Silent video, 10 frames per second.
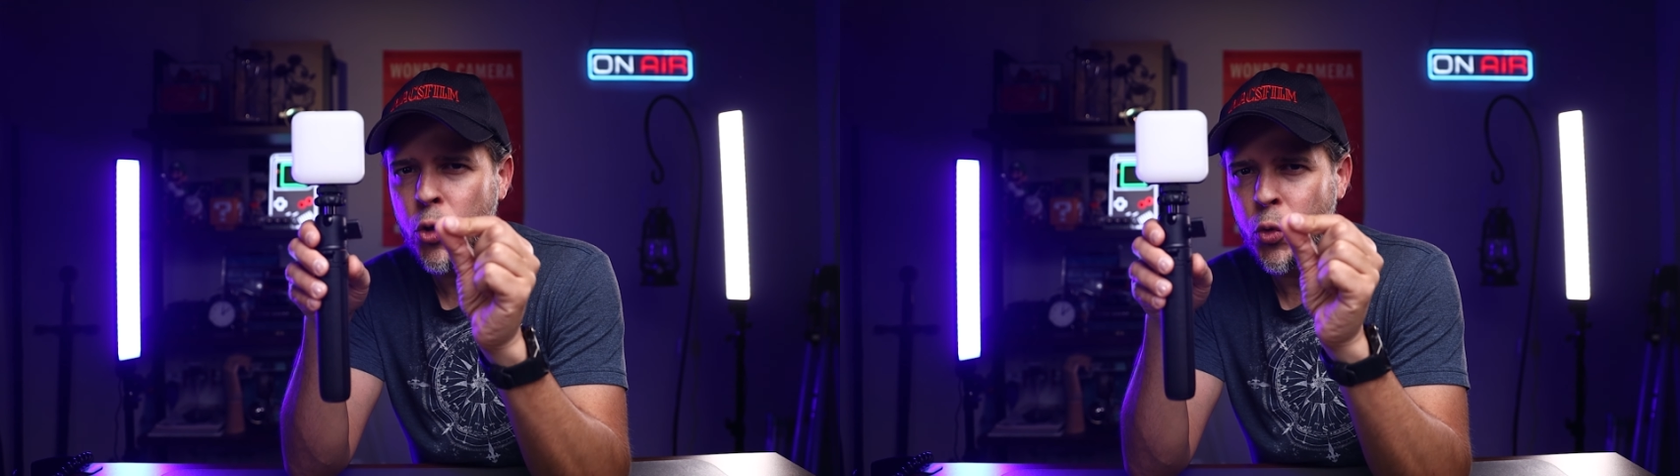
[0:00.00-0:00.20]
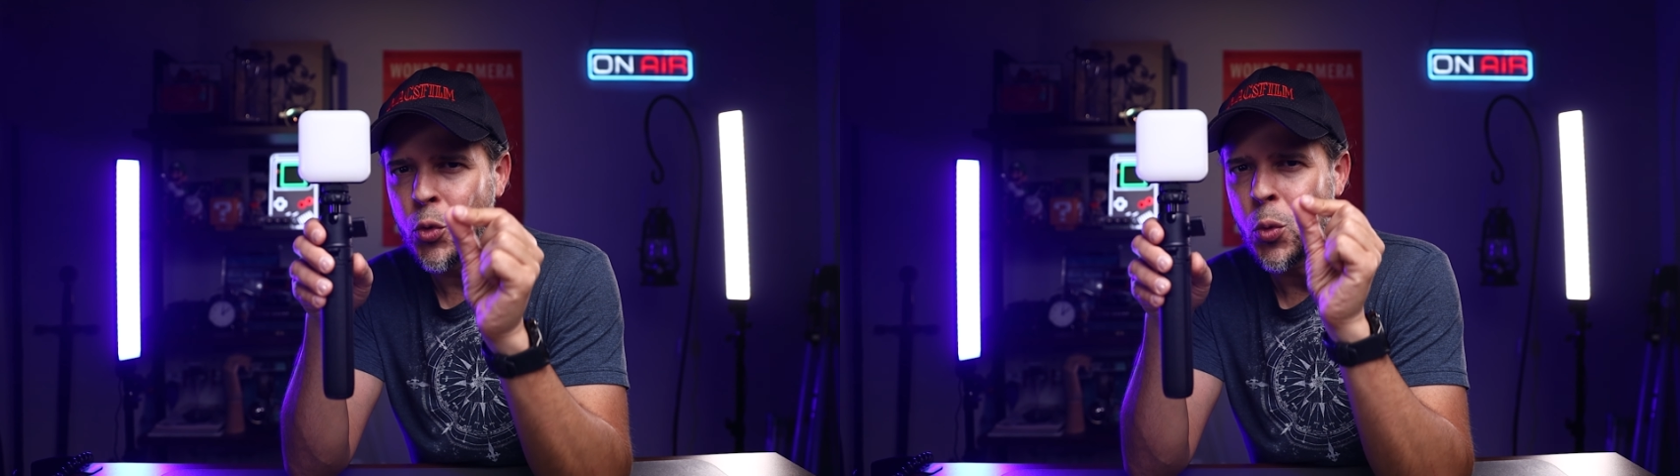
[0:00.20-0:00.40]

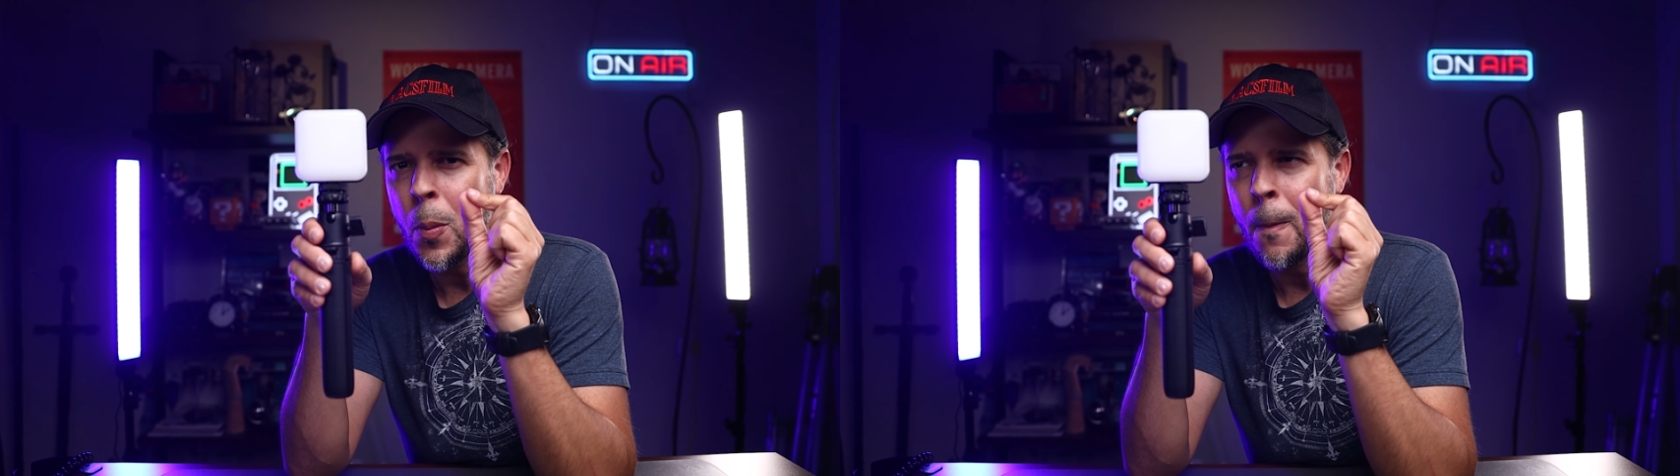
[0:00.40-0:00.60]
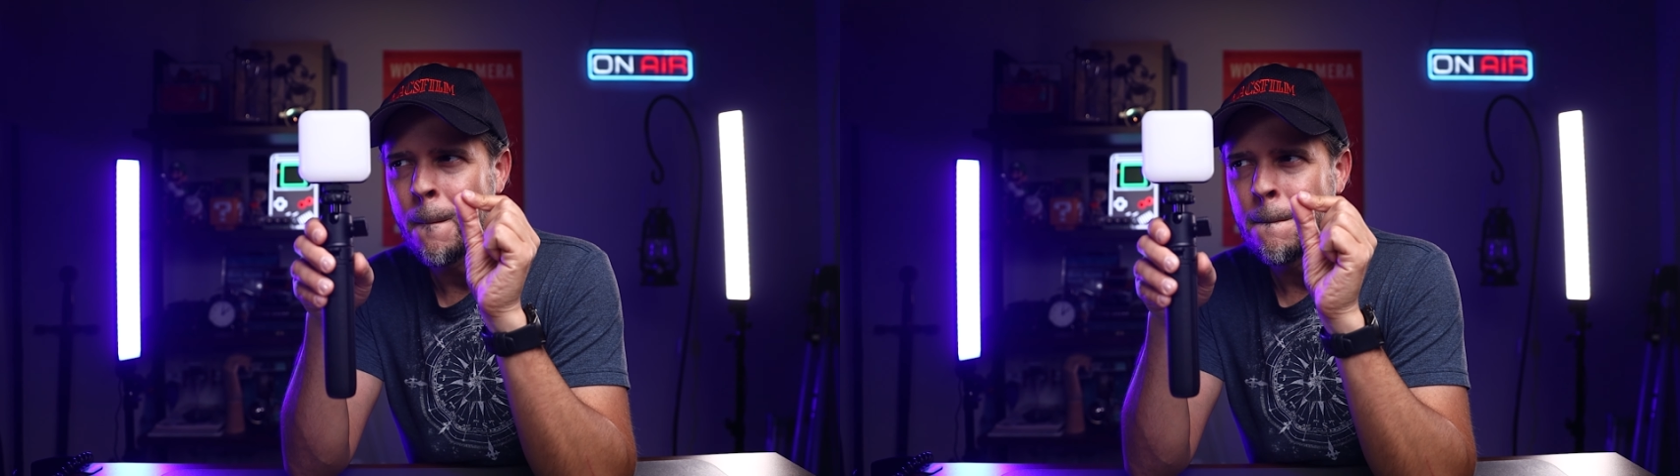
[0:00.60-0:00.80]
crew
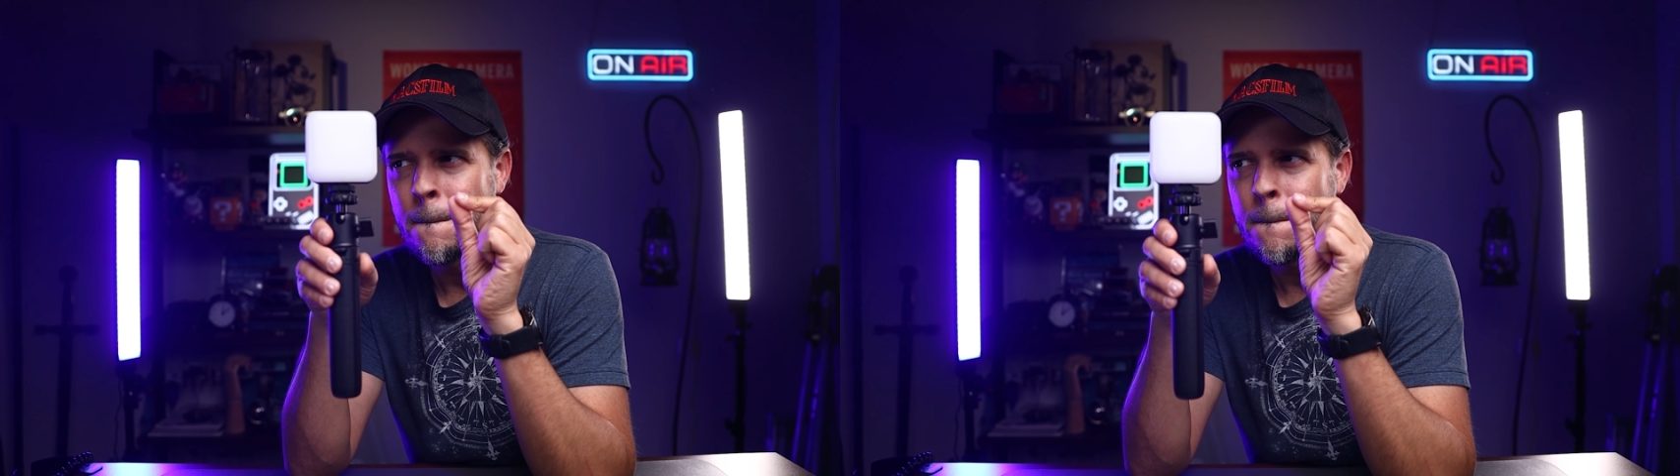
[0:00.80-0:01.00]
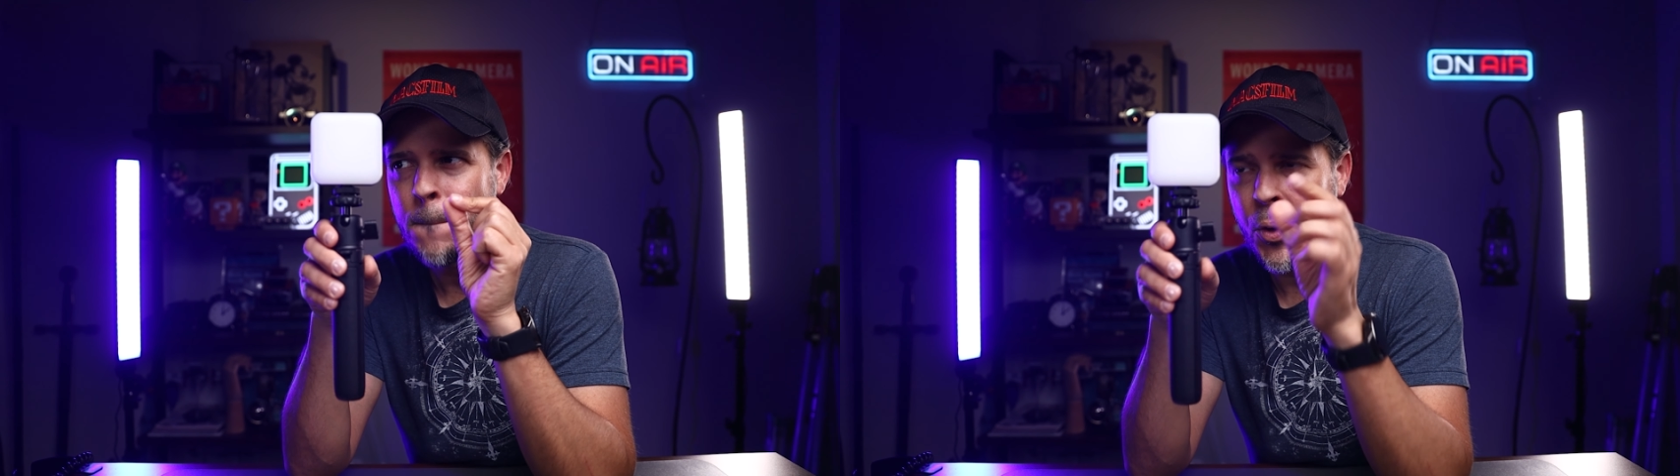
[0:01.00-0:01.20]

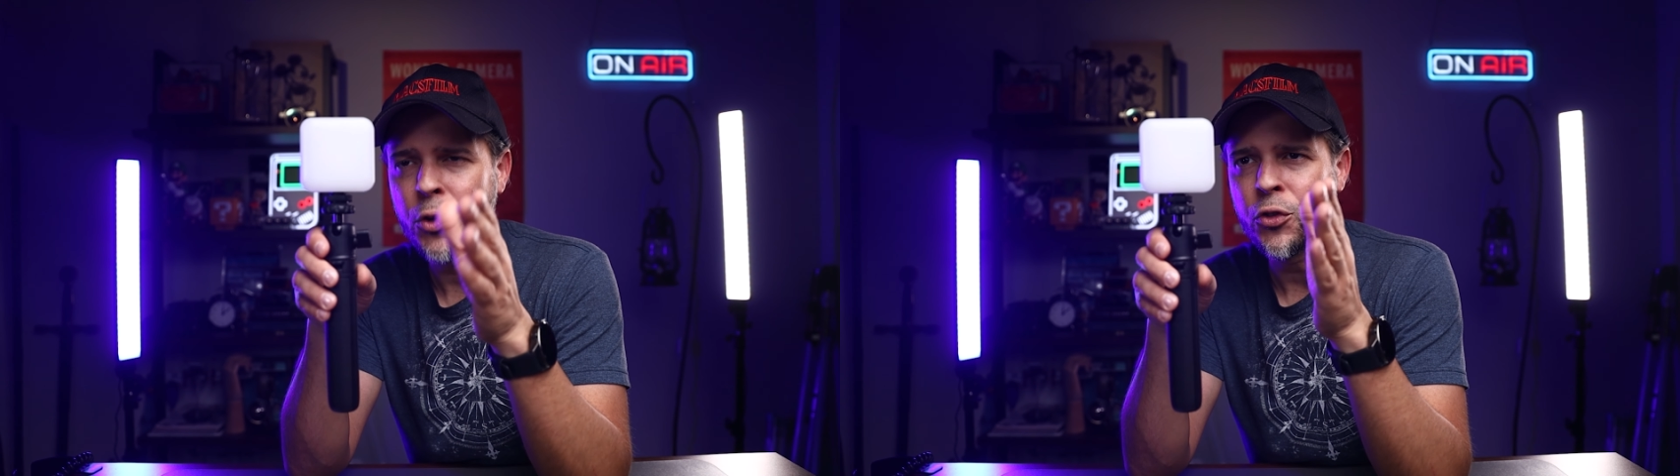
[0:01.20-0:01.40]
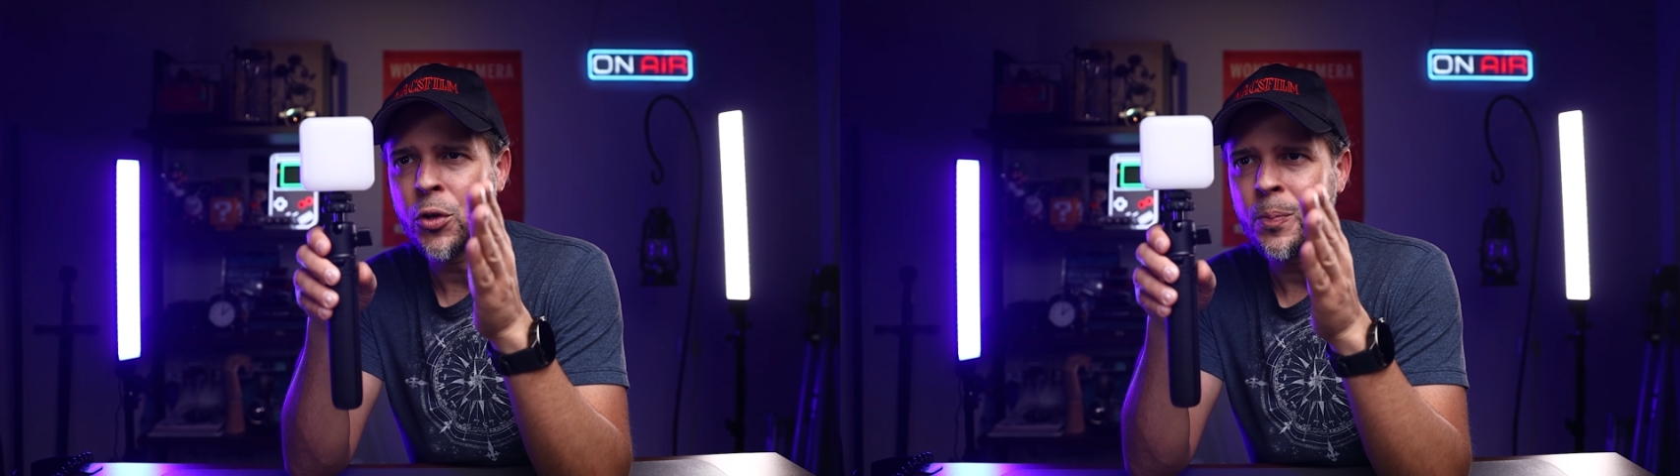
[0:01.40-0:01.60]

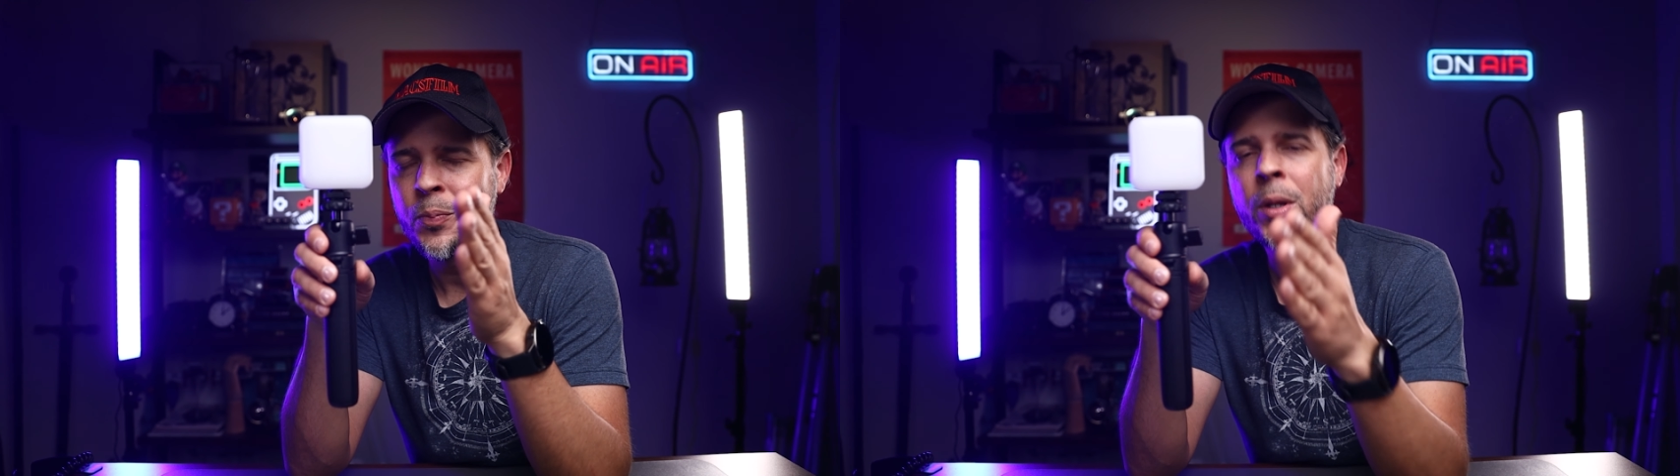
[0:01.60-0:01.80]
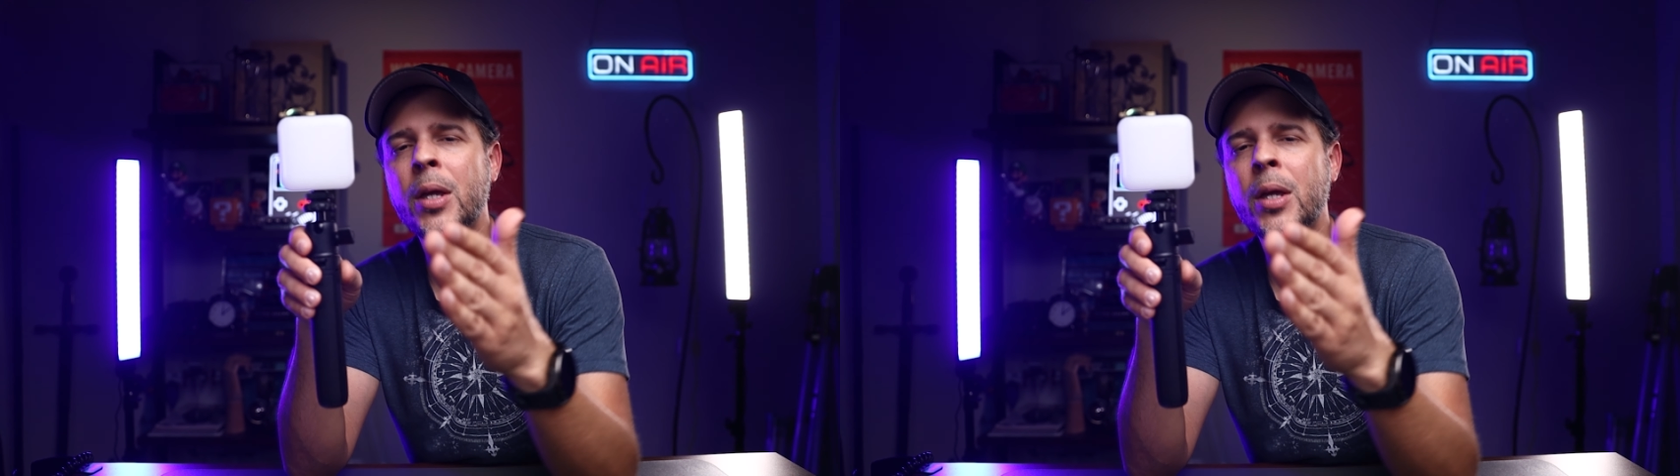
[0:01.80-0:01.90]
person,